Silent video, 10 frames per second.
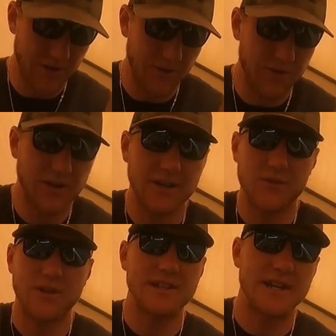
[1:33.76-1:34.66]
know, you guys
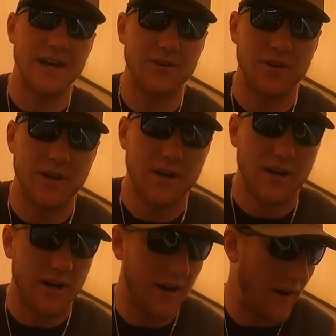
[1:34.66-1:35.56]
have read the title.
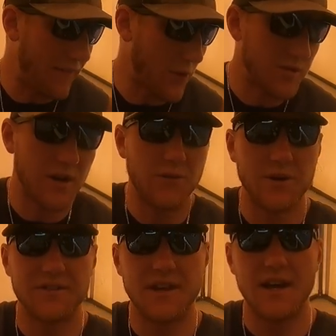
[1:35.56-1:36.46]
I first off
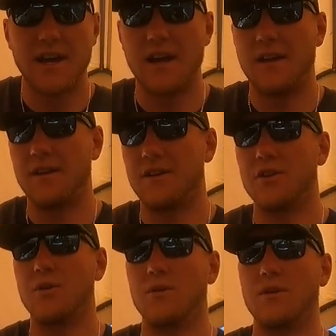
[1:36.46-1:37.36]
want to say, you
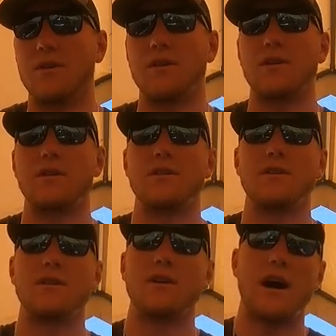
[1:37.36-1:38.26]
know,
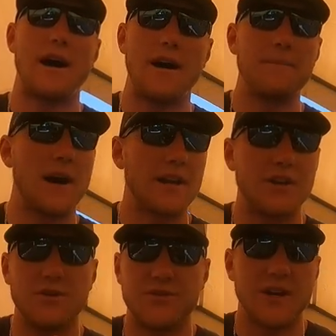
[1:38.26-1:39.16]
I'm not a
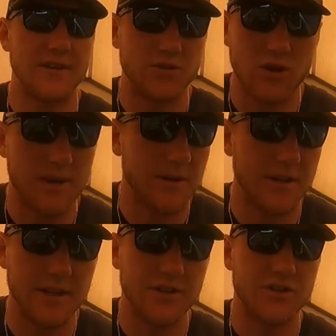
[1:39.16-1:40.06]
huge fan of drama
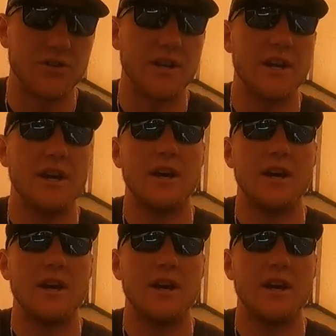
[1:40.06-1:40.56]
in the industry.